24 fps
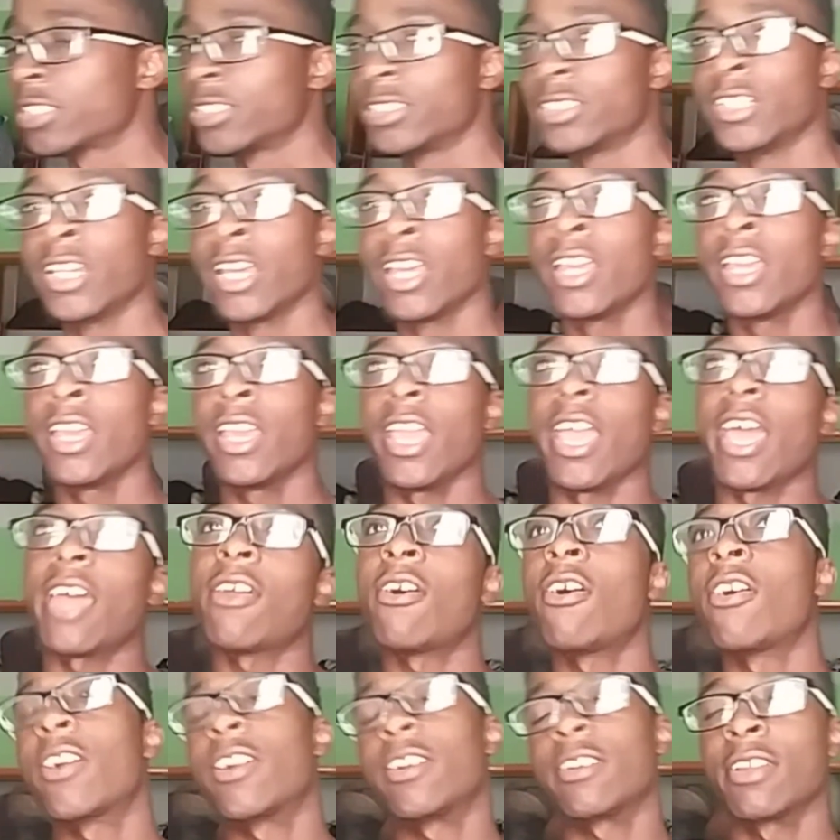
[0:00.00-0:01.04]
because at
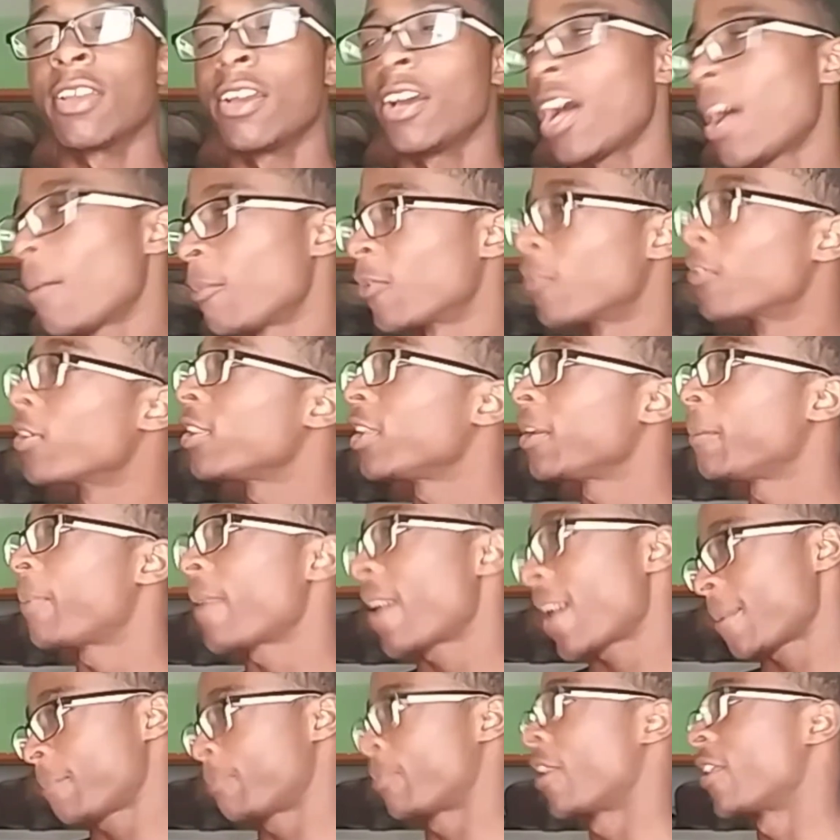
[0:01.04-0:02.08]
heart, I'm a really
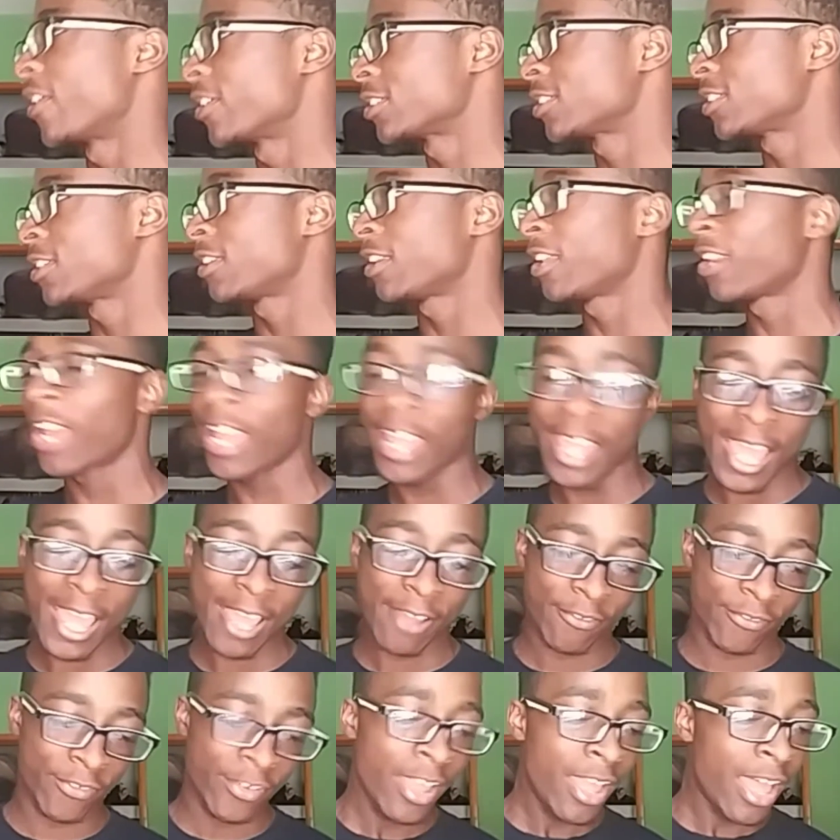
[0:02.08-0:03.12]
bad person, and
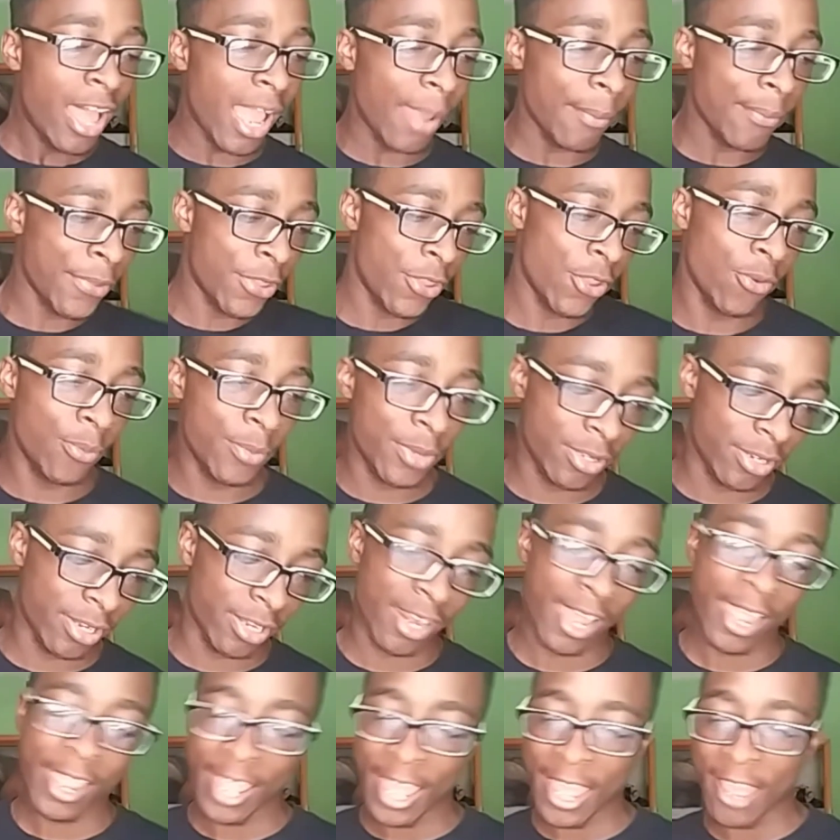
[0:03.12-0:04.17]
I'm human,
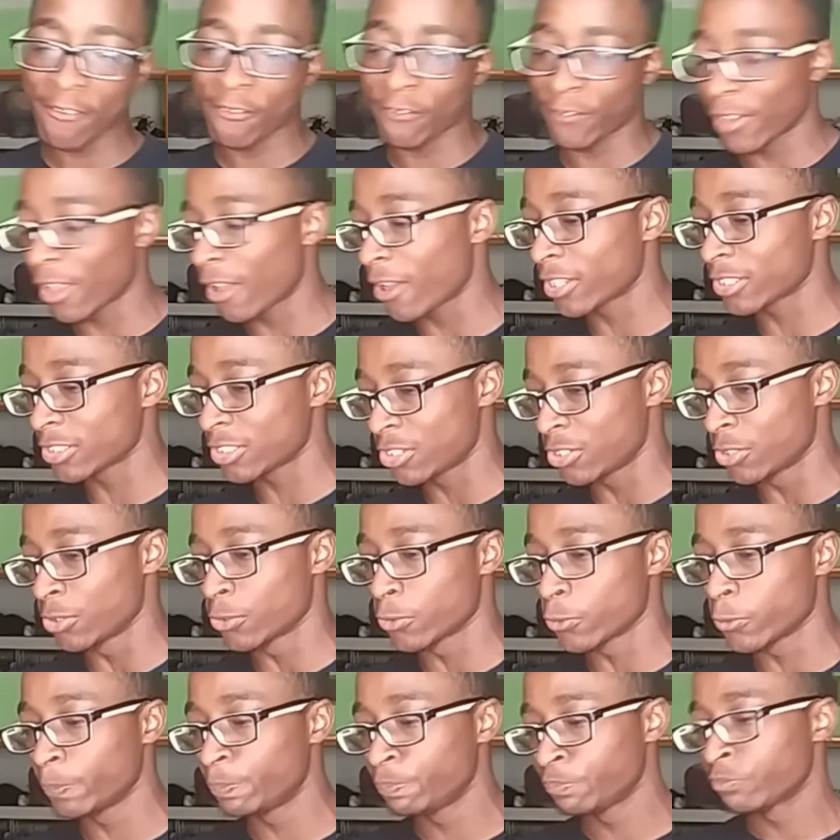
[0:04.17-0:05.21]
and I have flaws
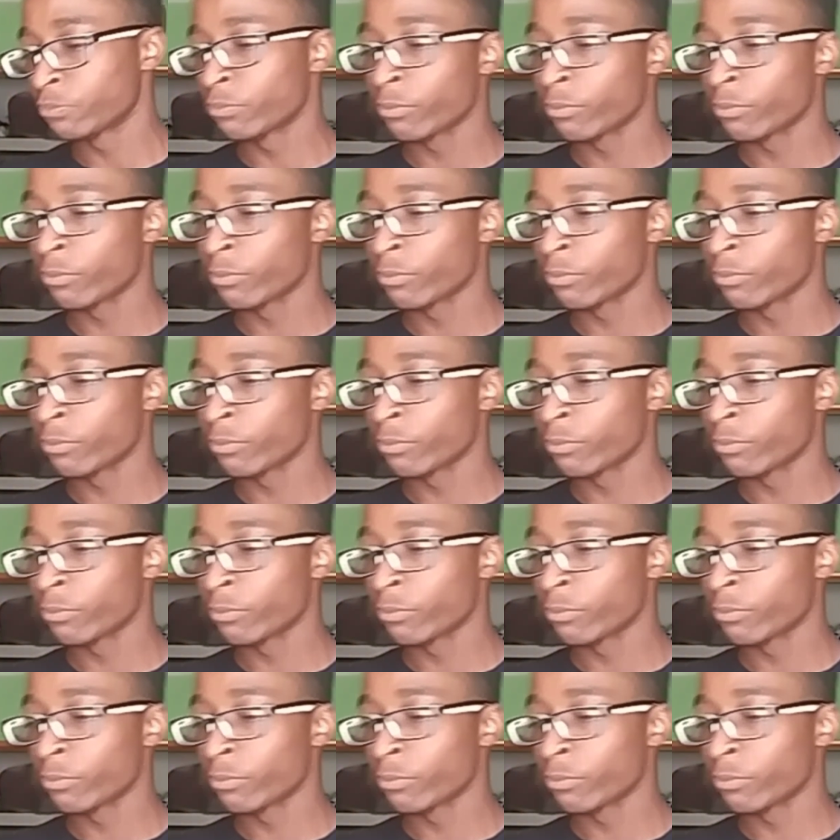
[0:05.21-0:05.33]
too.